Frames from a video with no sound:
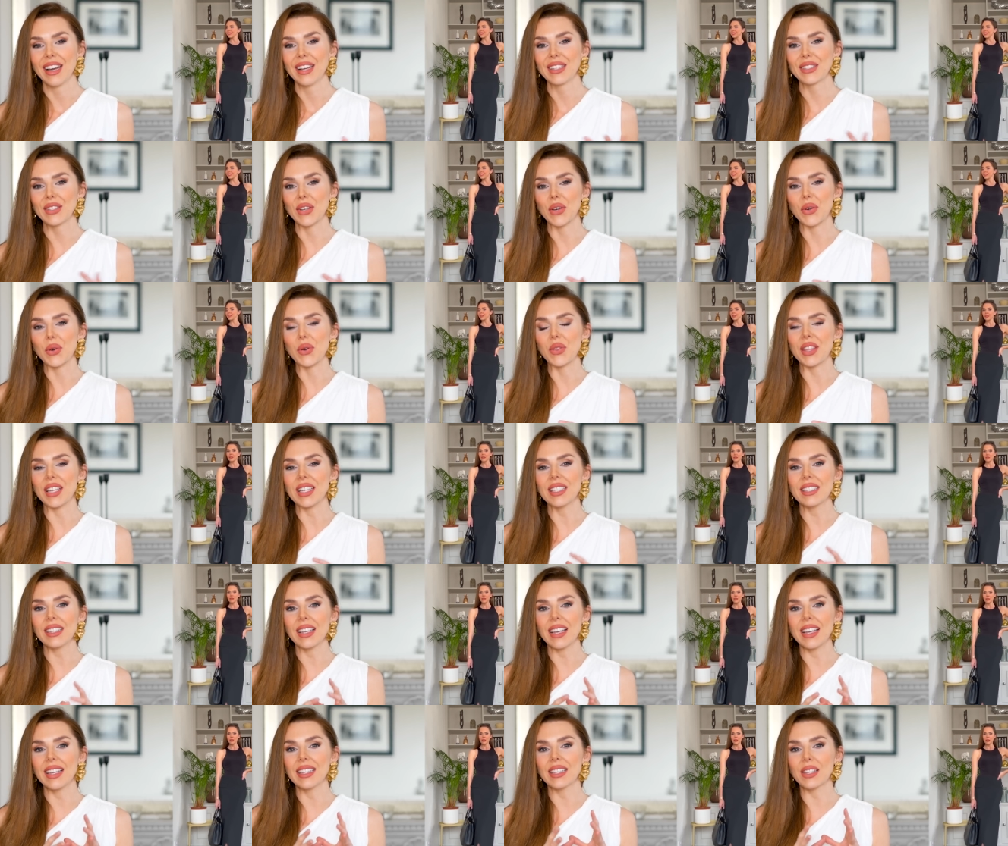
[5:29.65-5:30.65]
So
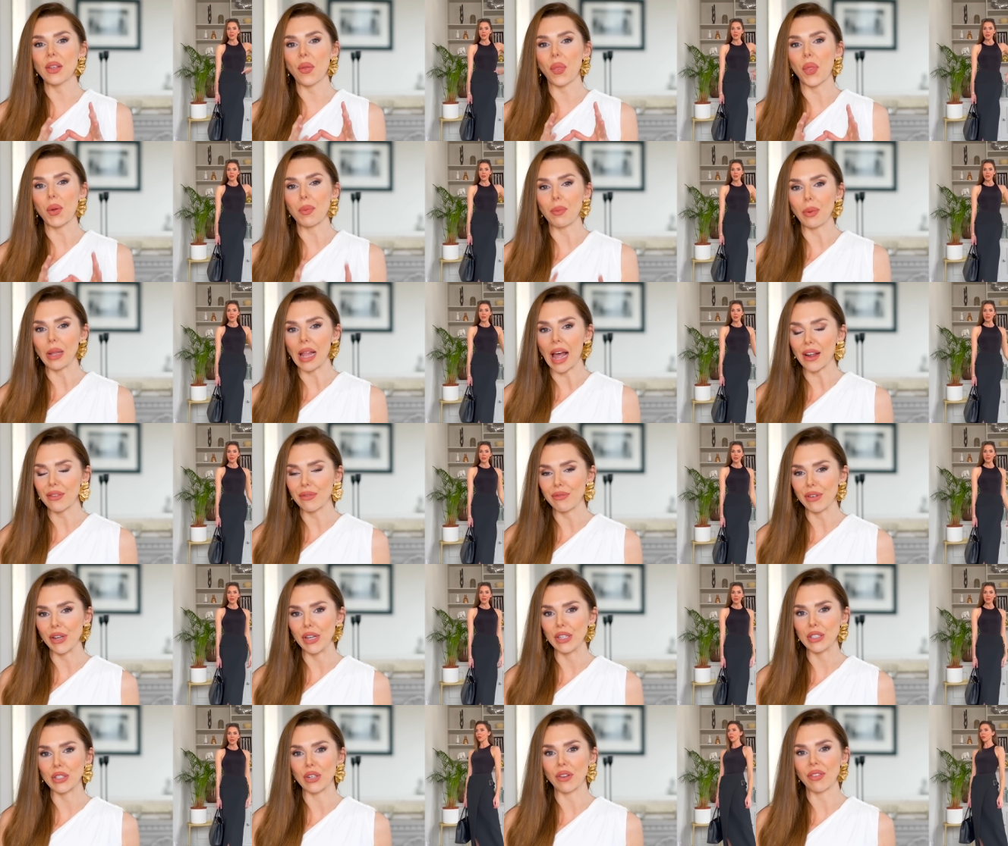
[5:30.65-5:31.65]
this is the black
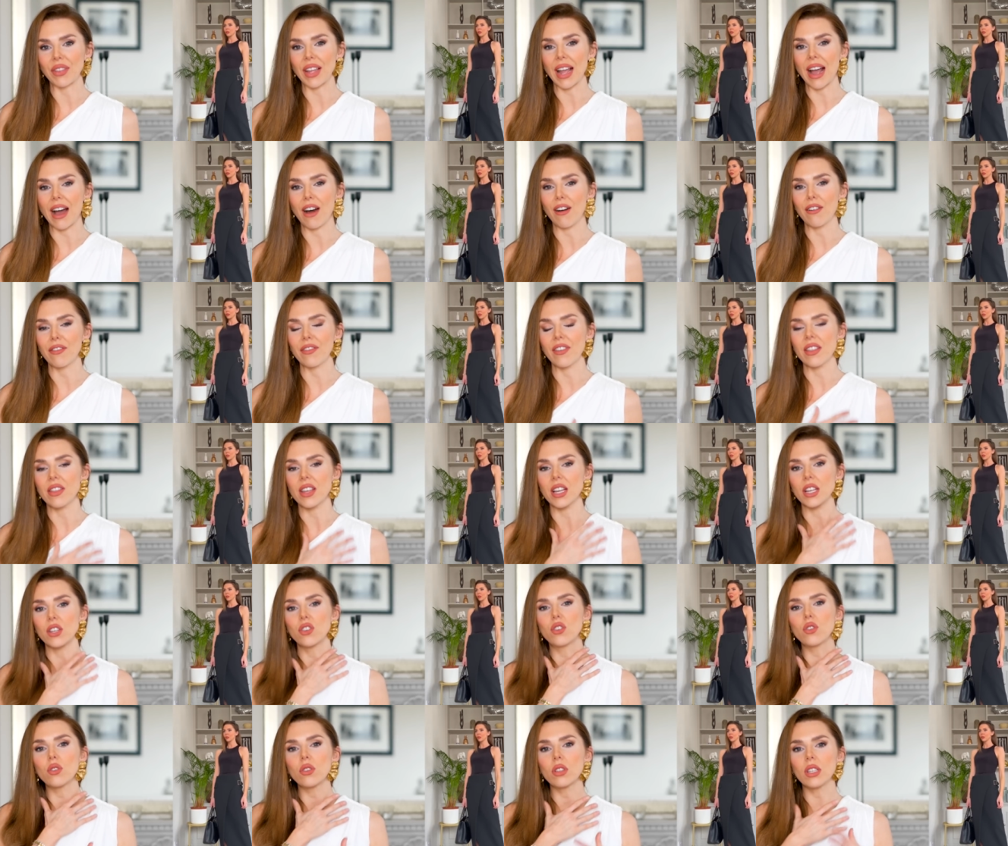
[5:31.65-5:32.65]
version of the outfit. They
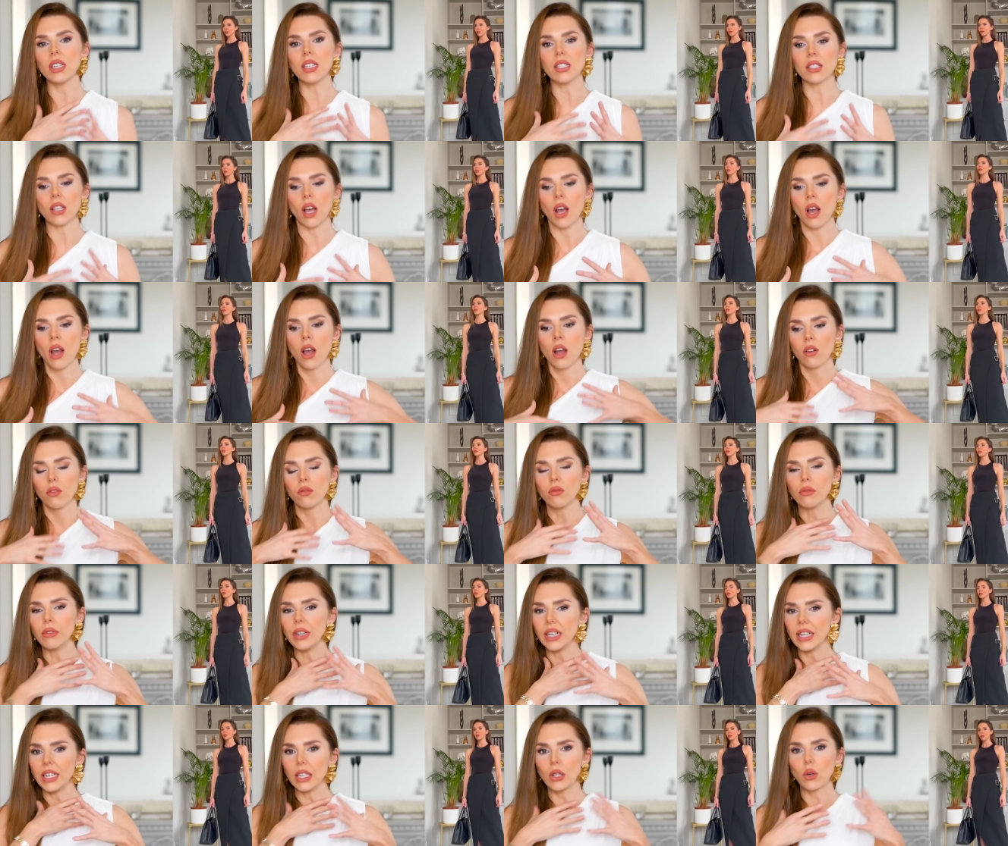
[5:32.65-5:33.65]
do these
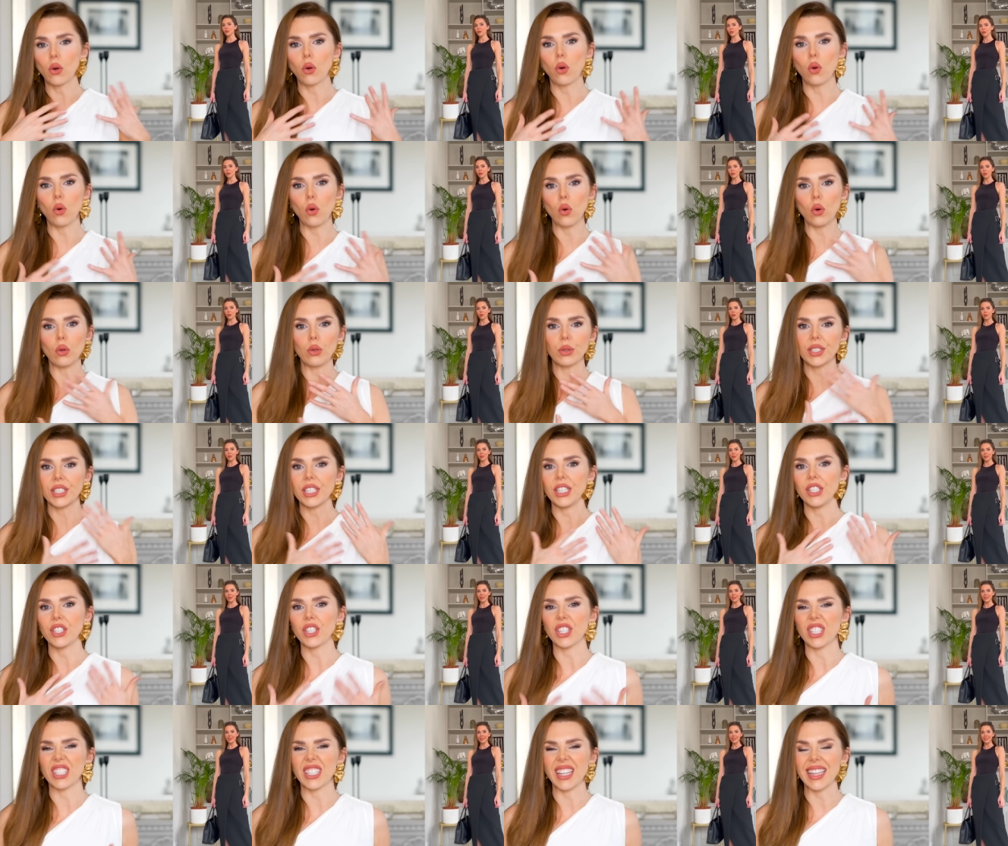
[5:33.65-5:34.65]
really cool
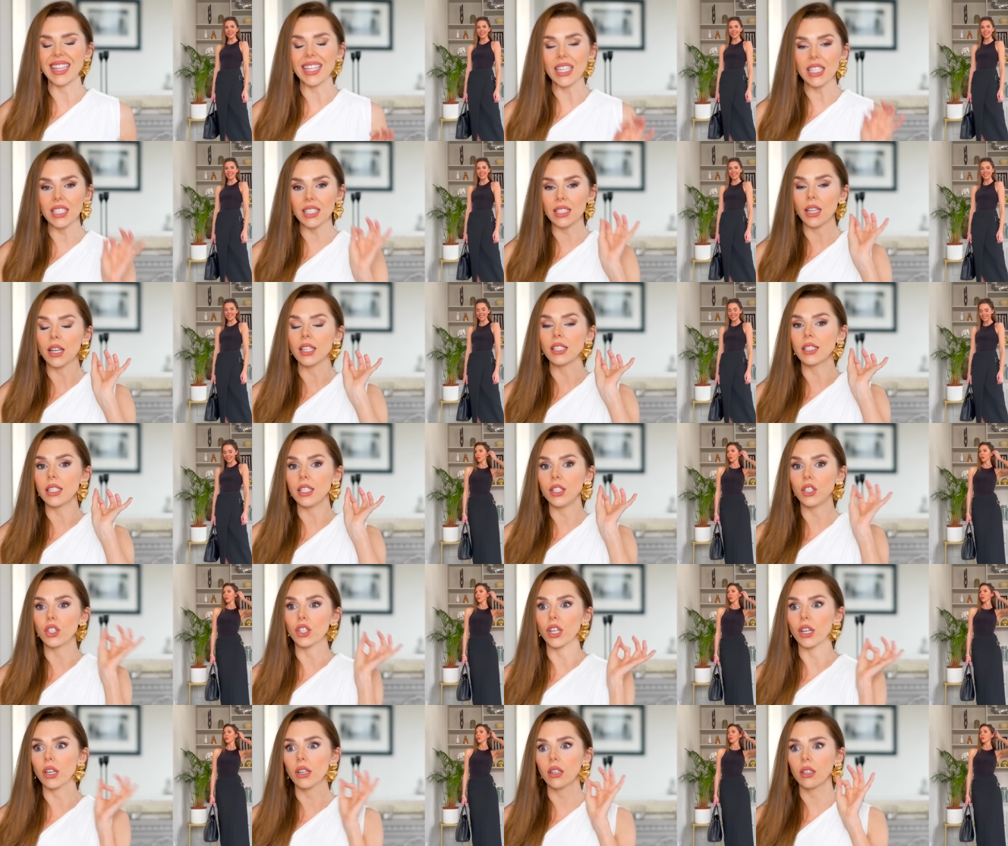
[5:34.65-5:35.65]
t-shirts. This
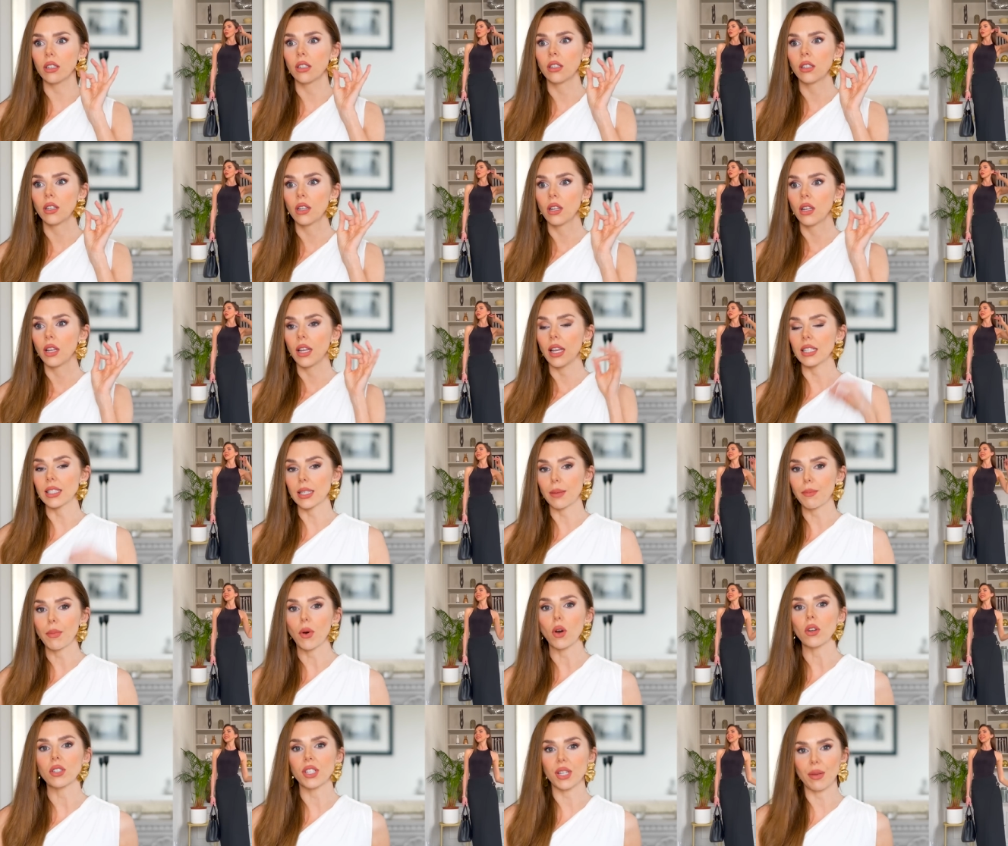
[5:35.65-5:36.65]
t-shirt, it's a
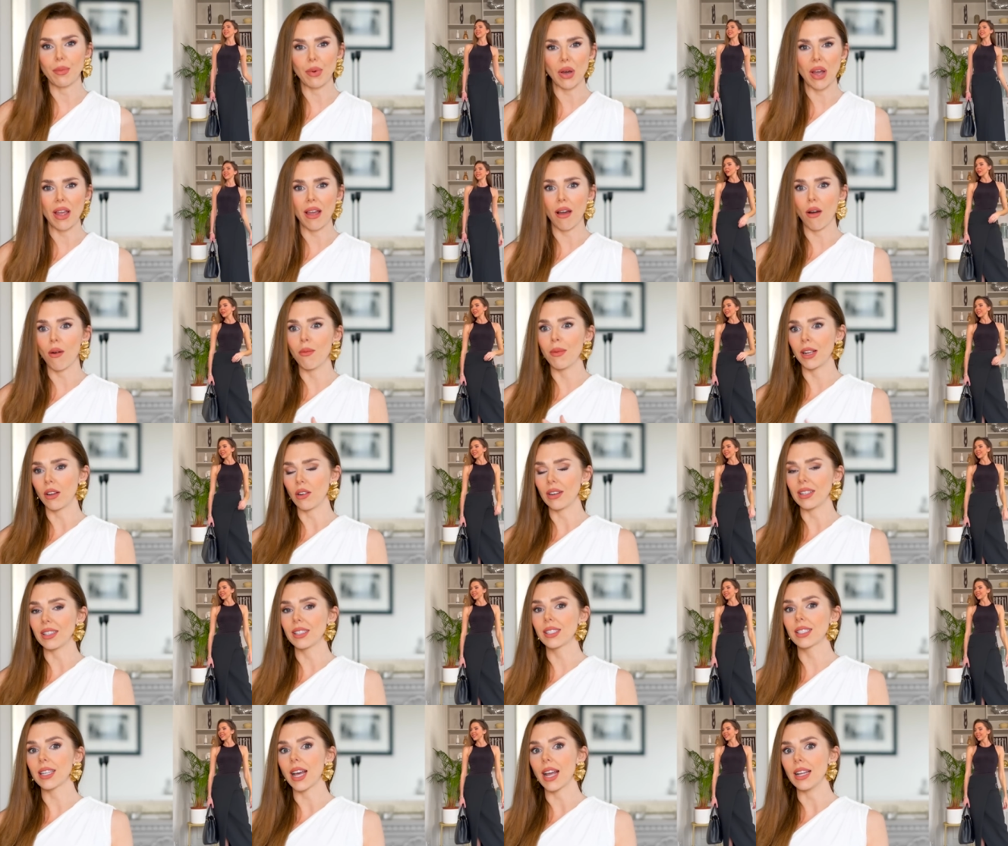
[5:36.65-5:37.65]
body, but oh my God,
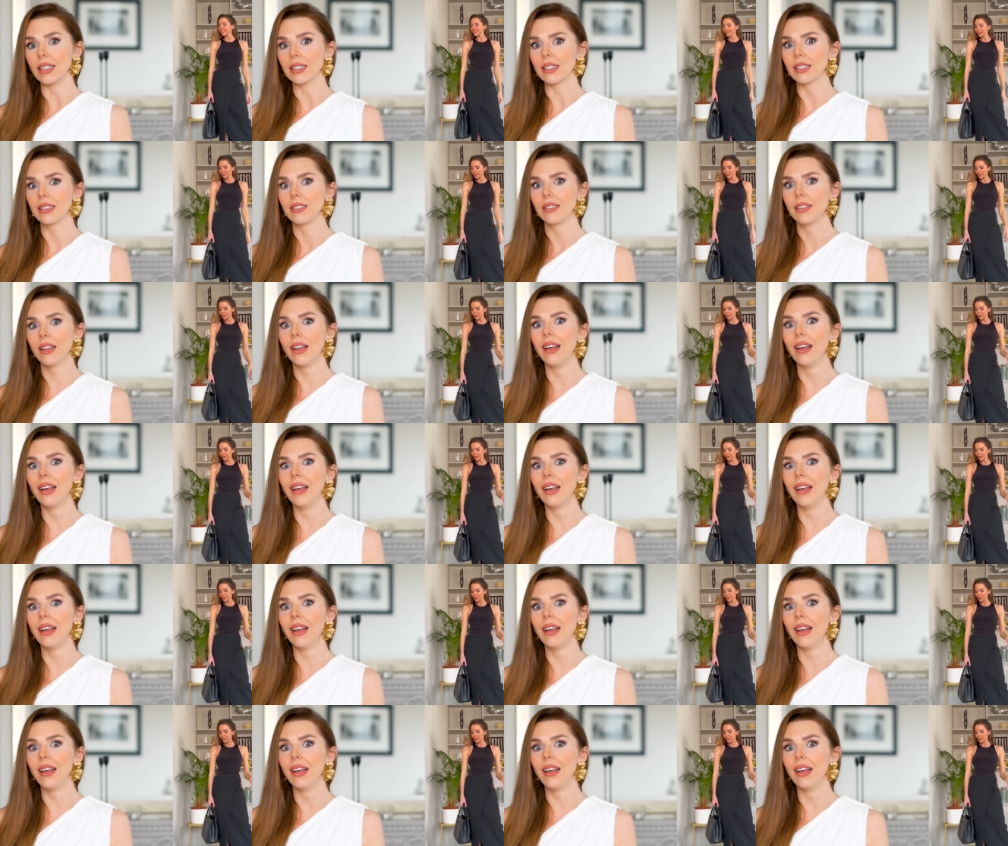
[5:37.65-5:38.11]
it's tight.